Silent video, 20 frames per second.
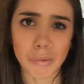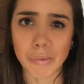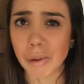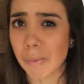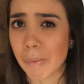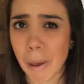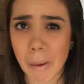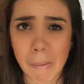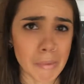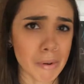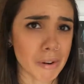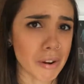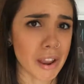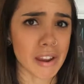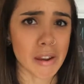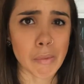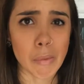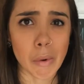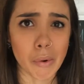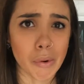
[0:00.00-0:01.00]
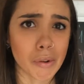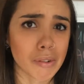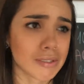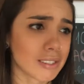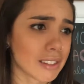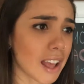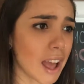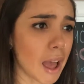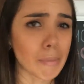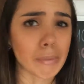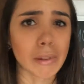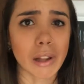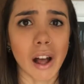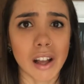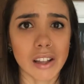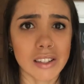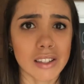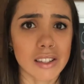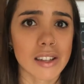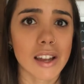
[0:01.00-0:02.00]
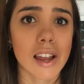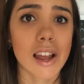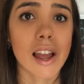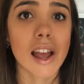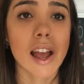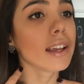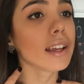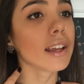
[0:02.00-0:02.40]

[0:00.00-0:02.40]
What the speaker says: I don't remember anymore. I'm lost.